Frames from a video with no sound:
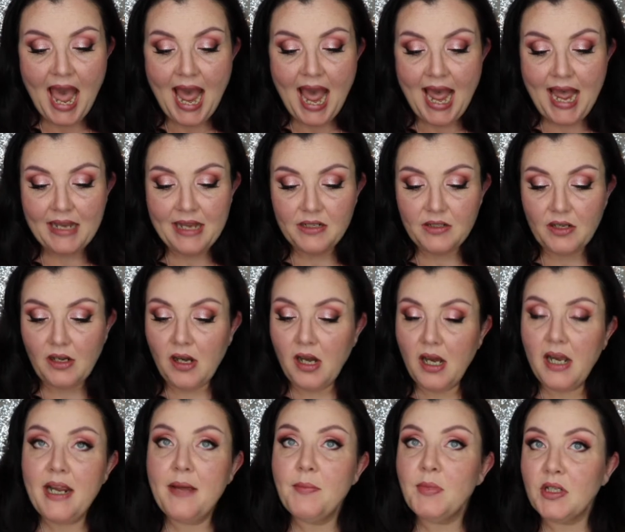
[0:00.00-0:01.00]
and
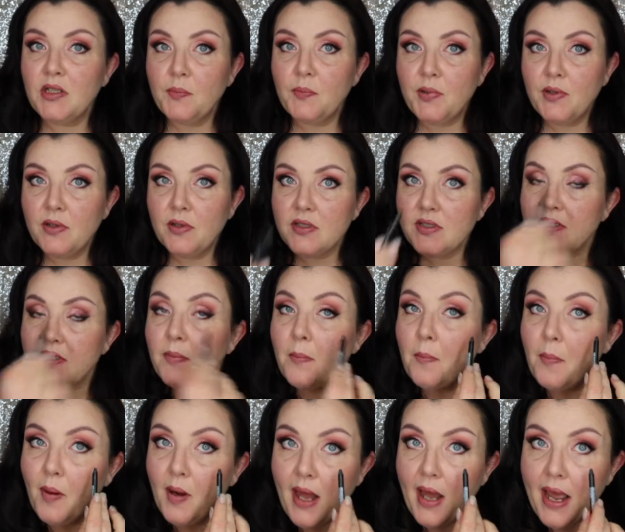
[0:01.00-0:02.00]
I am going to put some
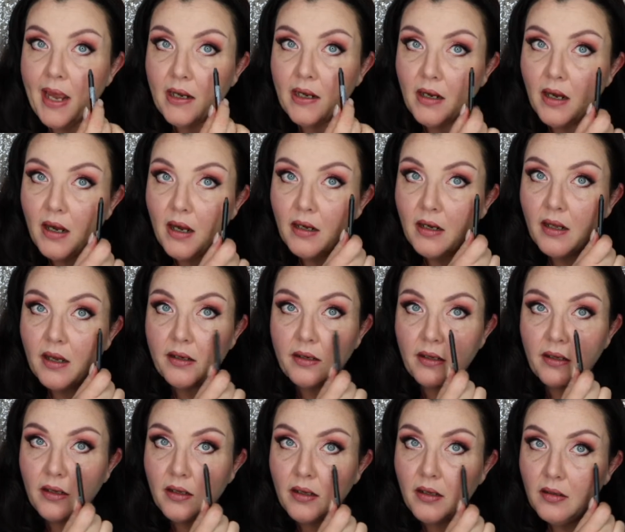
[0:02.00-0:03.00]
black
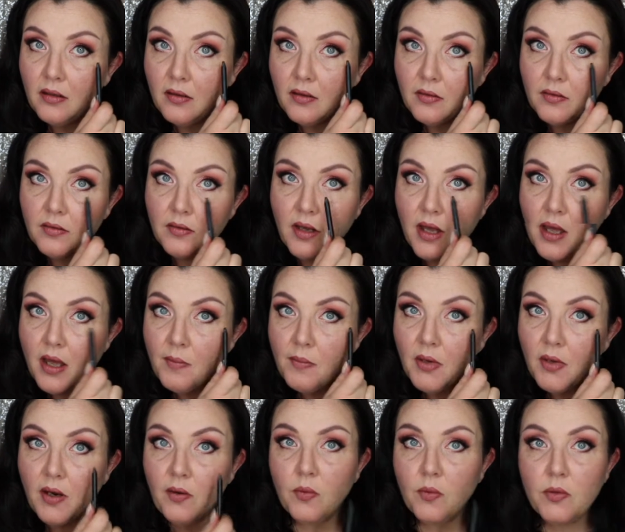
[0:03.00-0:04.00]
eyeliner along
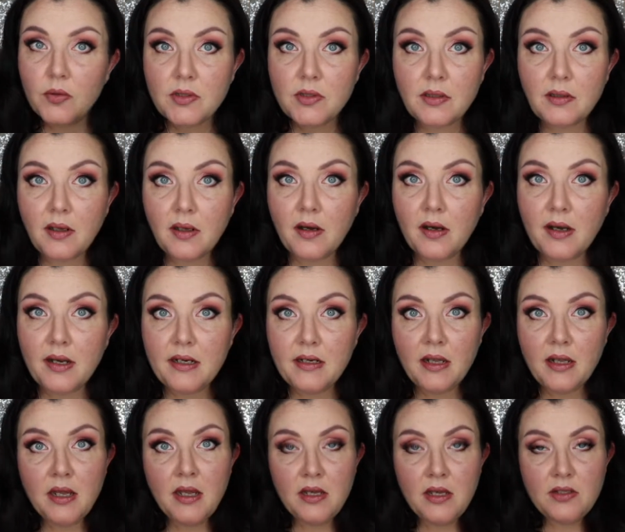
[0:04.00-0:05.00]
my
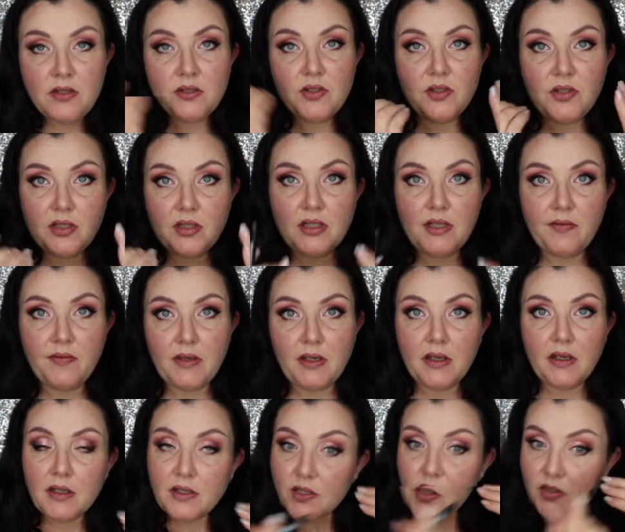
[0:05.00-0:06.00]
waterline just to give
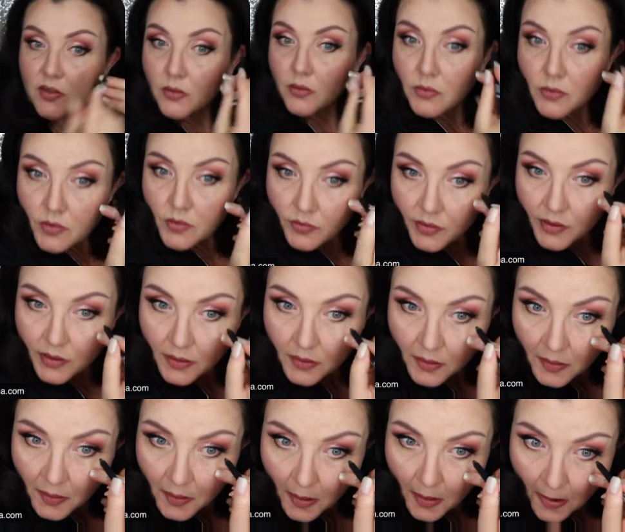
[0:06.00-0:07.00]
it a sultry
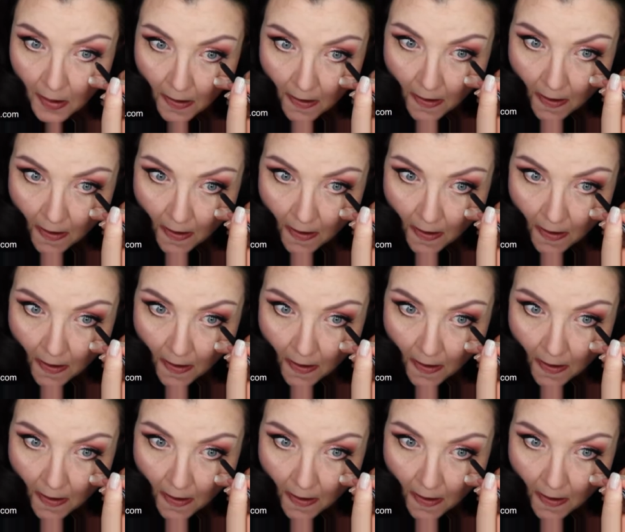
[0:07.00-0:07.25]
look.